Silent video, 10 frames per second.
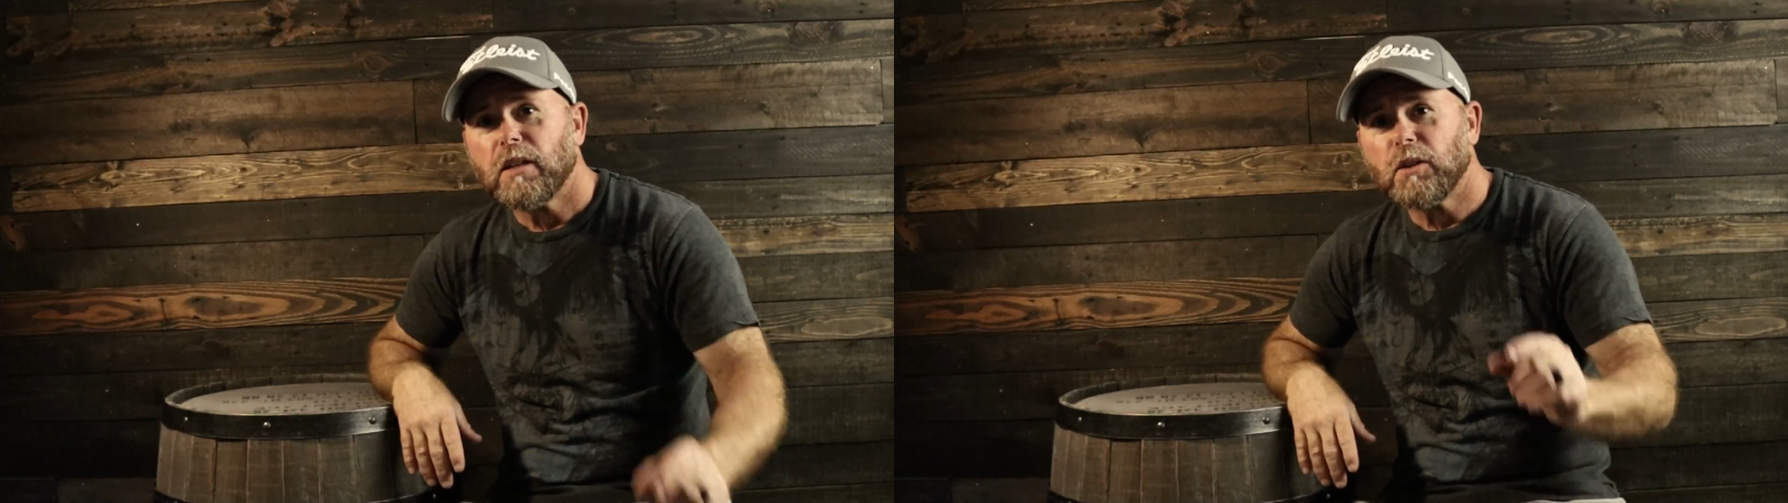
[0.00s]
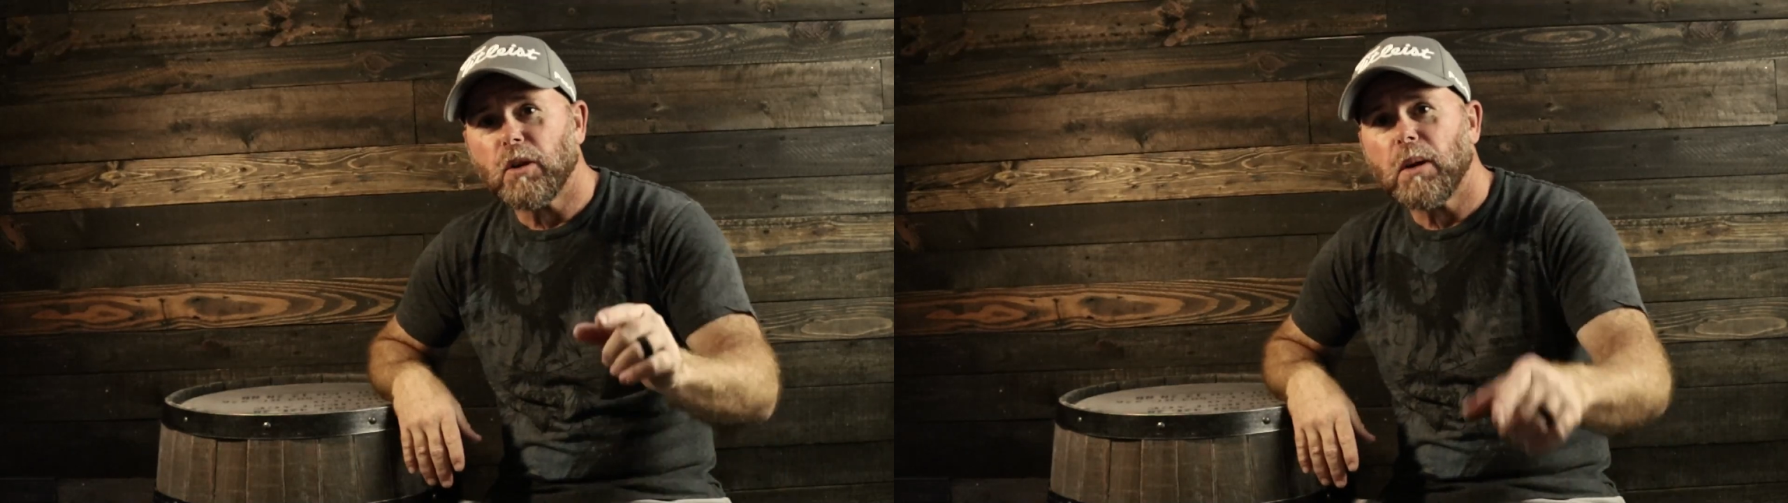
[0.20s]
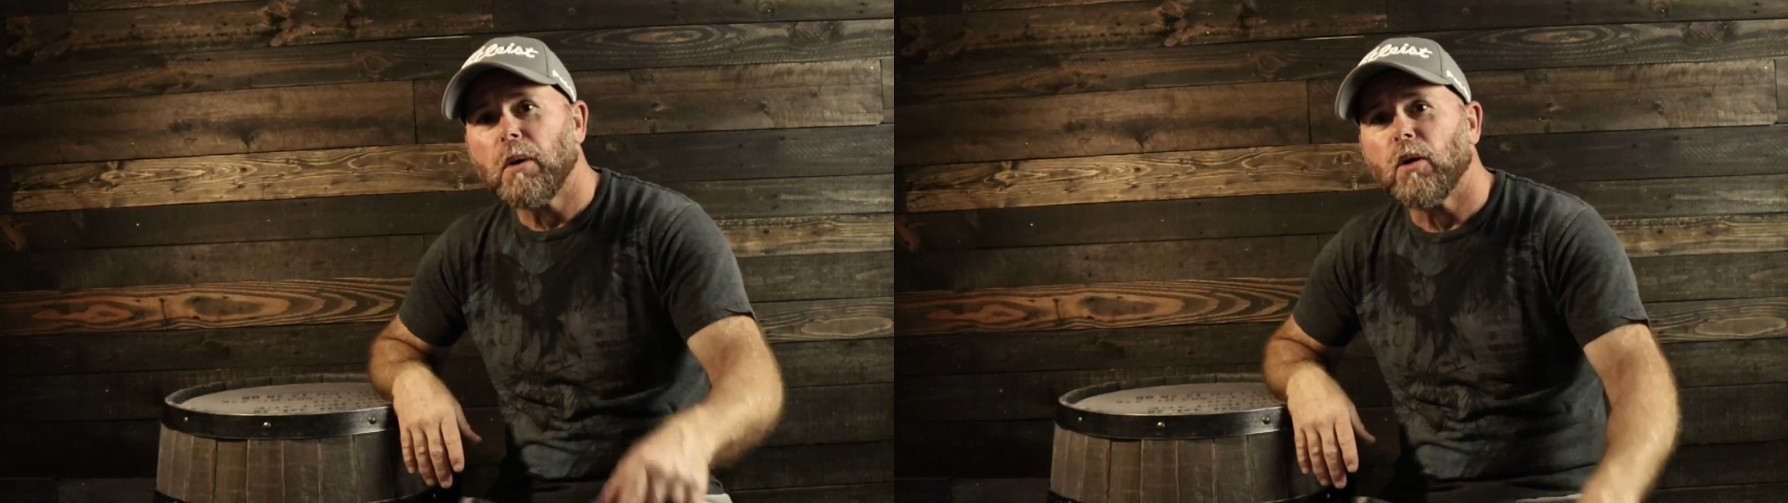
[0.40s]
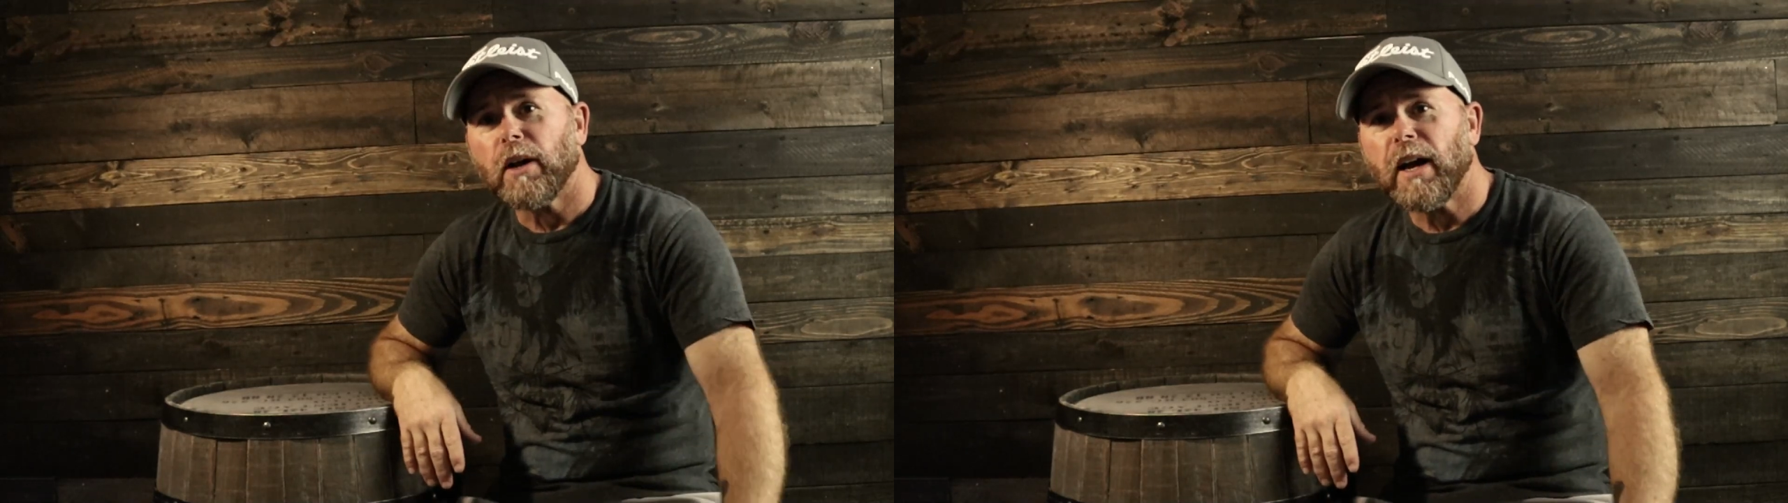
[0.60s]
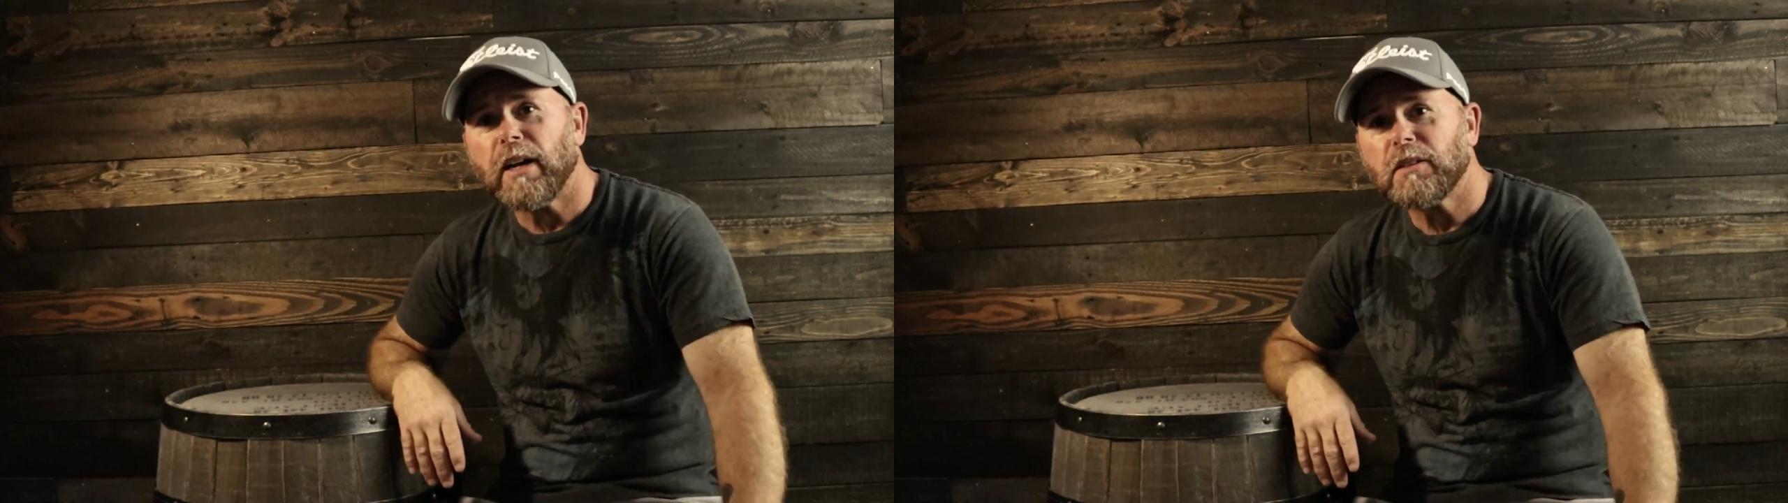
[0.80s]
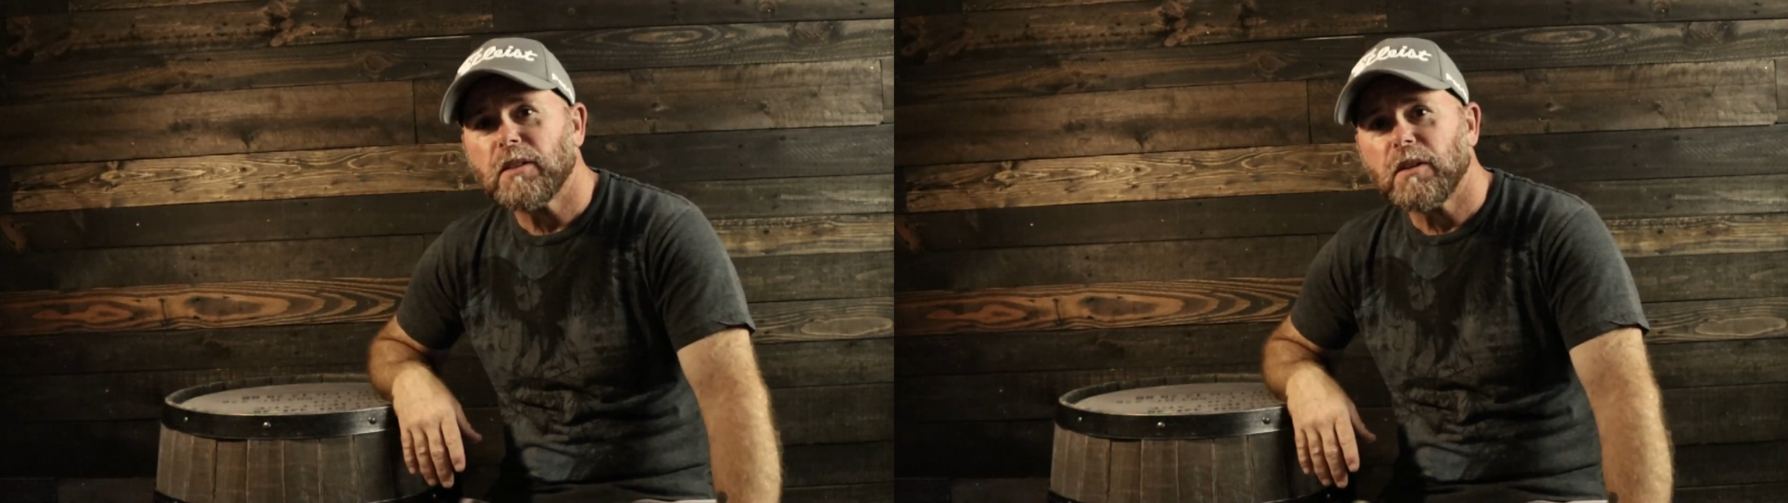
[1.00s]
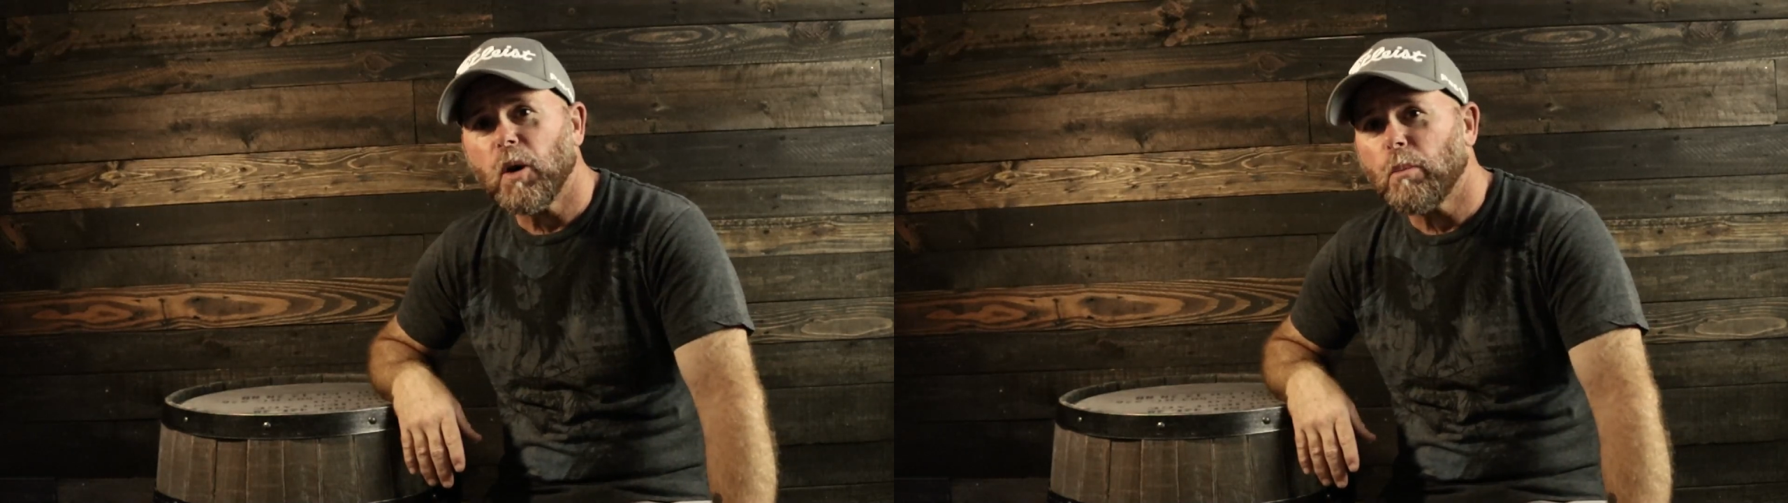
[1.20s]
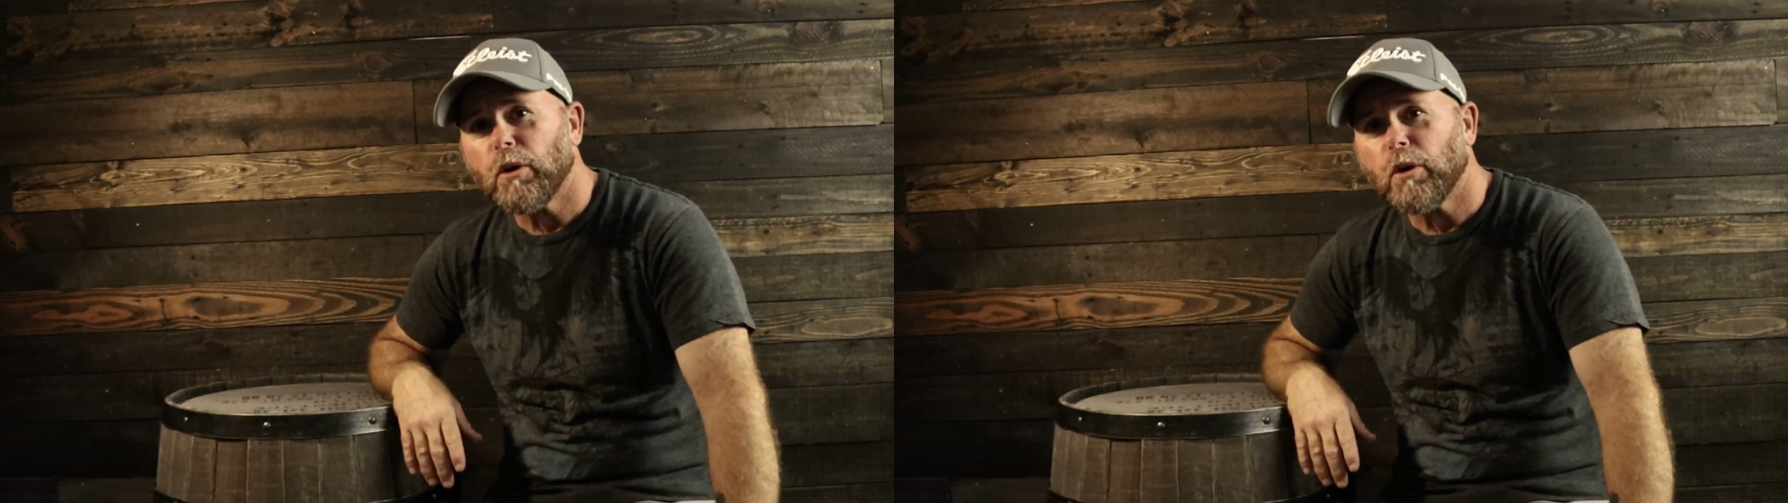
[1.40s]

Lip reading: So come on, guys. Don't